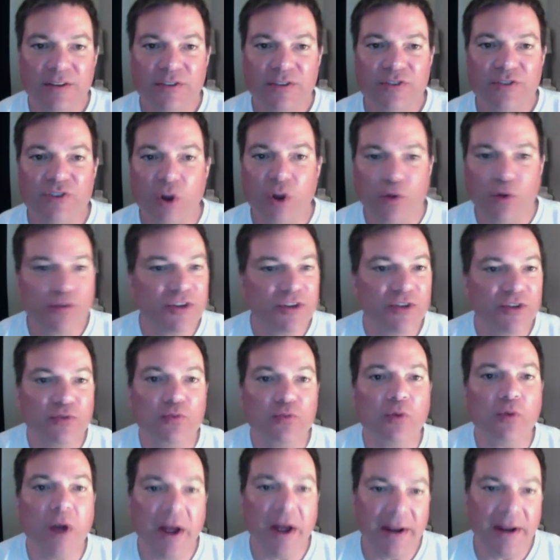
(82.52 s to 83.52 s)
Don't just
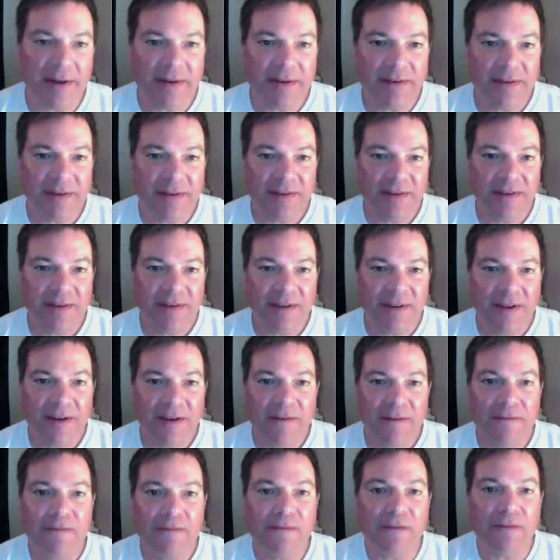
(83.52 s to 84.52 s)
run,
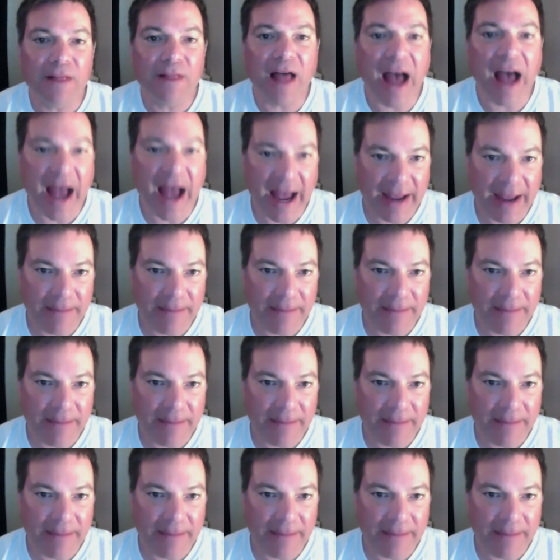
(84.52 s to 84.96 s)
fly.